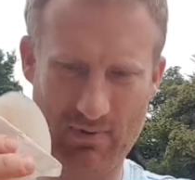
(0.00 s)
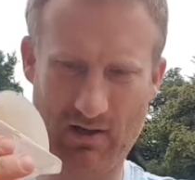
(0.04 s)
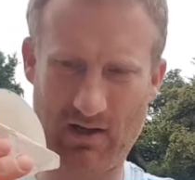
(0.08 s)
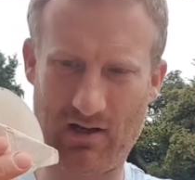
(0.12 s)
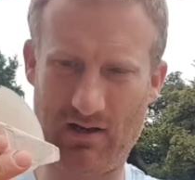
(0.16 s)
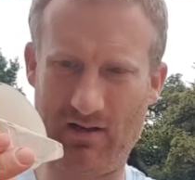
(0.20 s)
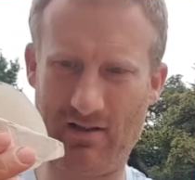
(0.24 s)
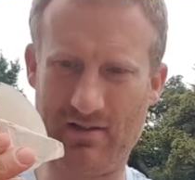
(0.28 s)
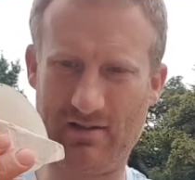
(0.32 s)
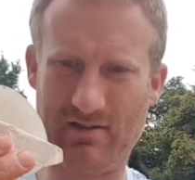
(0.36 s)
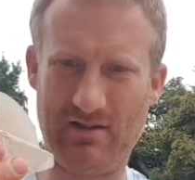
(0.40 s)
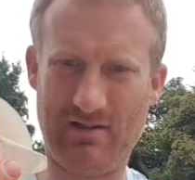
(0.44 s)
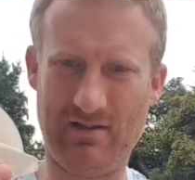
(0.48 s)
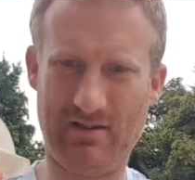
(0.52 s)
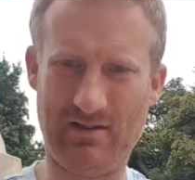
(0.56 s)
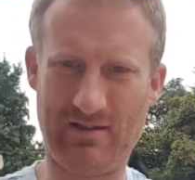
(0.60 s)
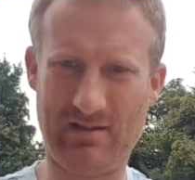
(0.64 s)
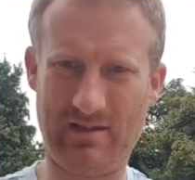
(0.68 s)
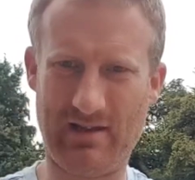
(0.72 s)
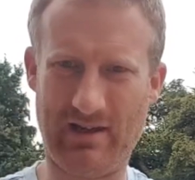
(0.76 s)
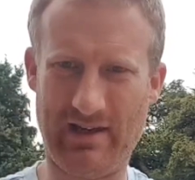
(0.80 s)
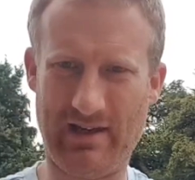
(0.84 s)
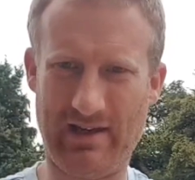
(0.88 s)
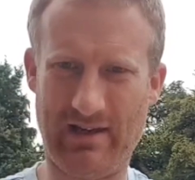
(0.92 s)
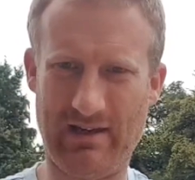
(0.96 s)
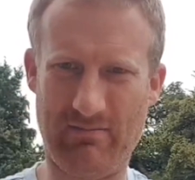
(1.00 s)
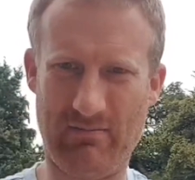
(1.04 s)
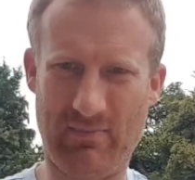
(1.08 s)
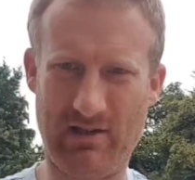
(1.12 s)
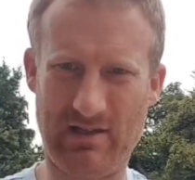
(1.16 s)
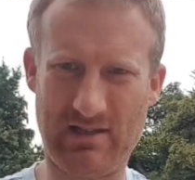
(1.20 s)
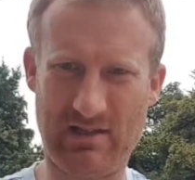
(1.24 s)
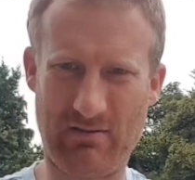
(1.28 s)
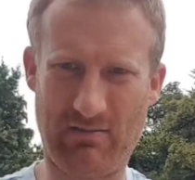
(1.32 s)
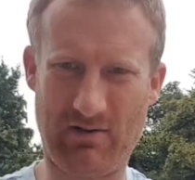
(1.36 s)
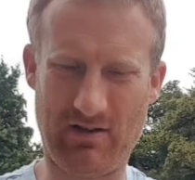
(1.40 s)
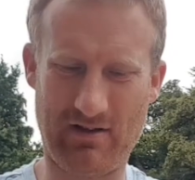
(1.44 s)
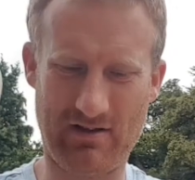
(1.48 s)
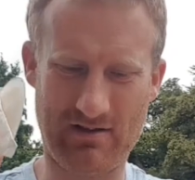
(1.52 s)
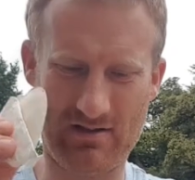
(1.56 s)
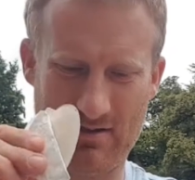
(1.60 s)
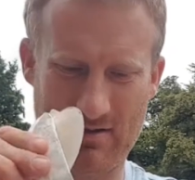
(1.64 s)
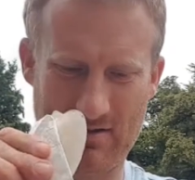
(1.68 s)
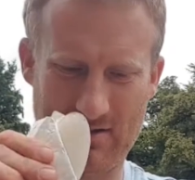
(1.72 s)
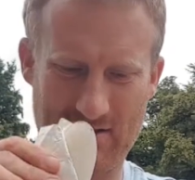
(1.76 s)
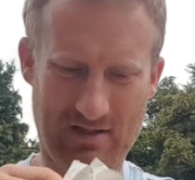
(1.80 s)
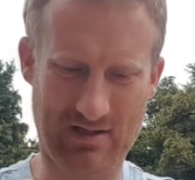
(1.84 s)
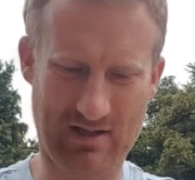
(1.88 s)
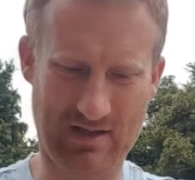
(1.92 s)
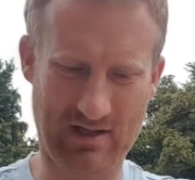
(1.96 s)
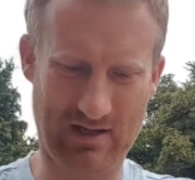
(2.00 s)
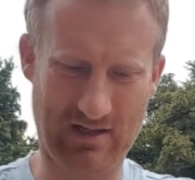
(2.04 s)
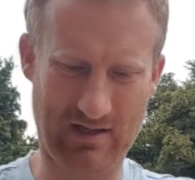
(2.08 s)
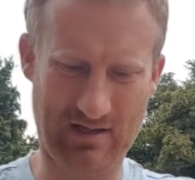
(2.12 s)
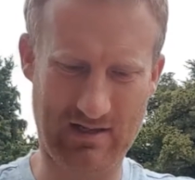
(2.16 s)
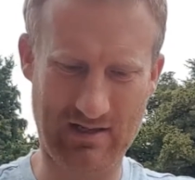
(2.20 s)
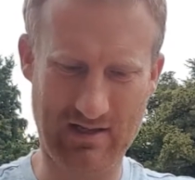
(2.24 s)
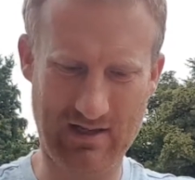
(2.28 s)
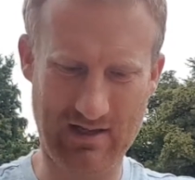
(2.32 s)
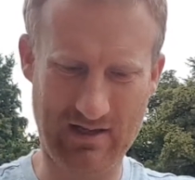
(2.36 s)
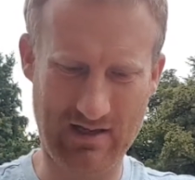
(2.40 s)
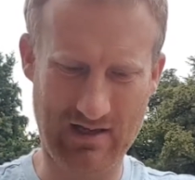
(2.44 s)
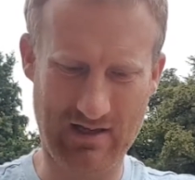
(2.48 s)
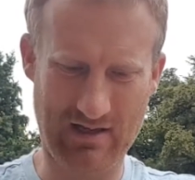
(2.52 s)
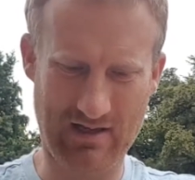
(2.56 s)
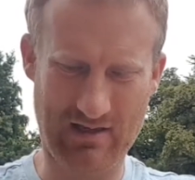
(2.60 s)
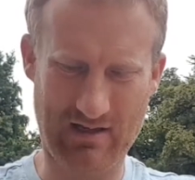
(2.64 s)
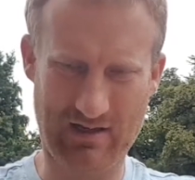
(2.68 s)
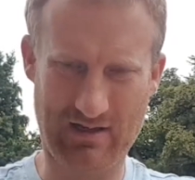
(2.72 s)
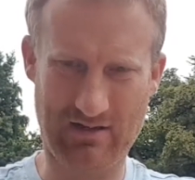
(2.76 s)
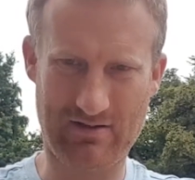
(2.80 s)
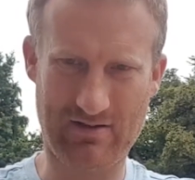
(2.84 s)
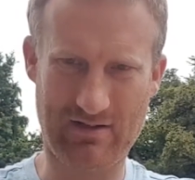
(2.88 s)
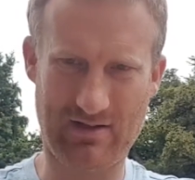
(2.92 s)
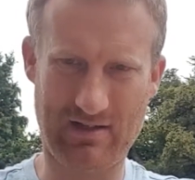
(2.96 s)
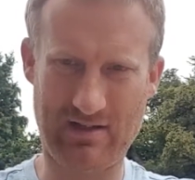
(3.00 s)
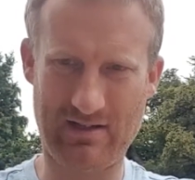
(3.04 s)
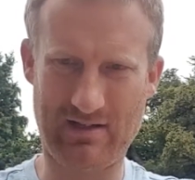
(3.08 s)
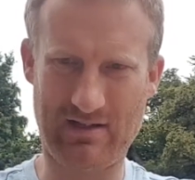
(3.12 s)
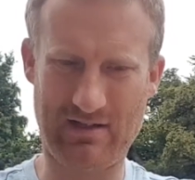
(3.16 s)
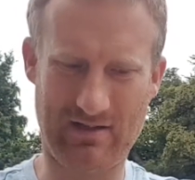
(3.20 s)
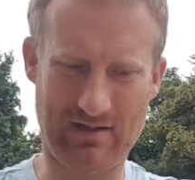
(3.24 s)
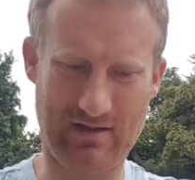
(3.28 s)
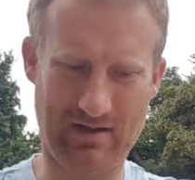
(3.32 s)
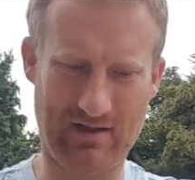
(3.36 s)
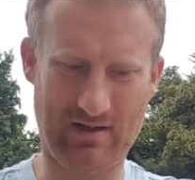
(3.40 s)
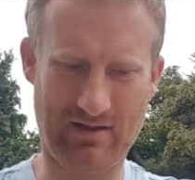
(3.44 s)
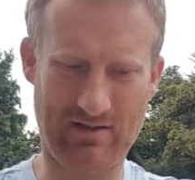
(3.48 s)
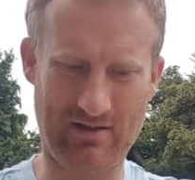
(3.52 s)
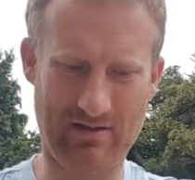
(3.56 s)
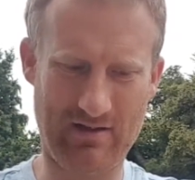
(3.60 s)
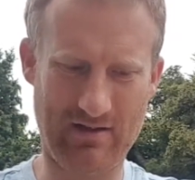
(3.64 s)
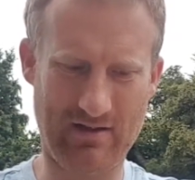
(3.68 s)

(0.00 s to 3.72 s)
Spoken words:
plasters and blister plasters and anything else I need in there.